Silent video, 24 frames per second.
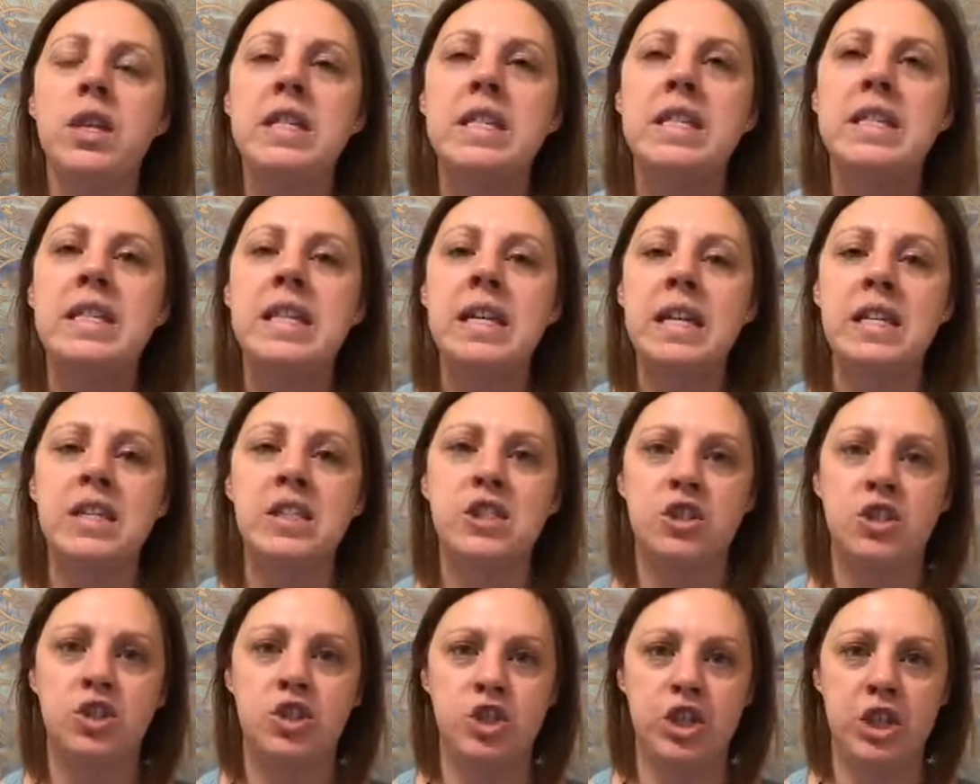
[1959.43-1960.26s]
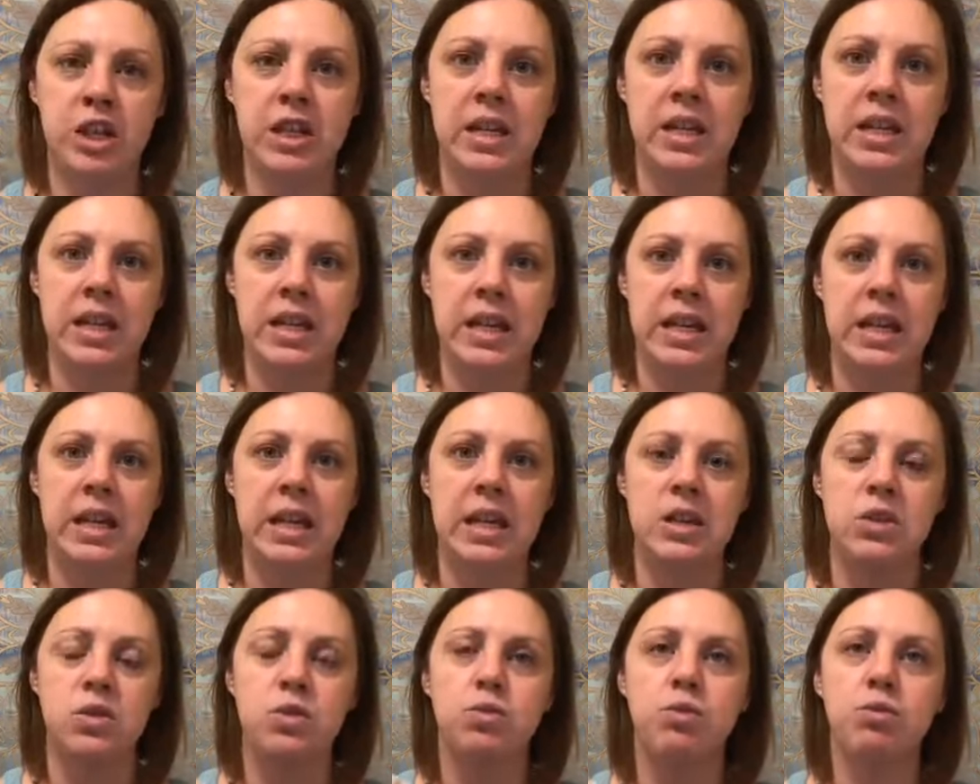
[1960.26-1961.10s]
6th gene
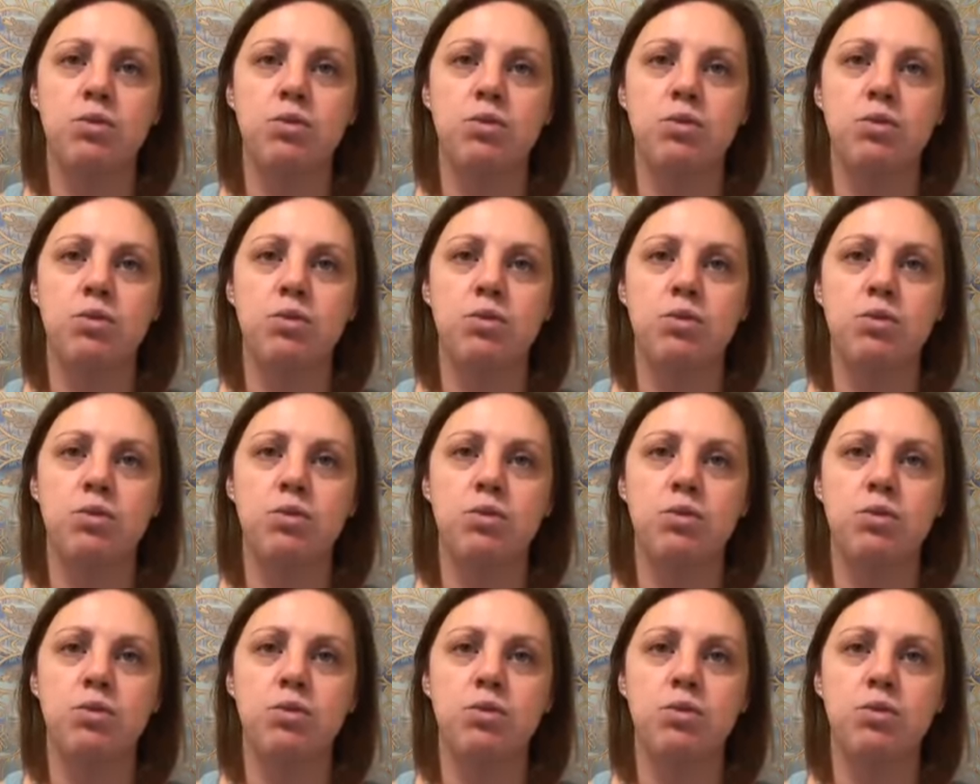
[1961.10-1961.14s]
key is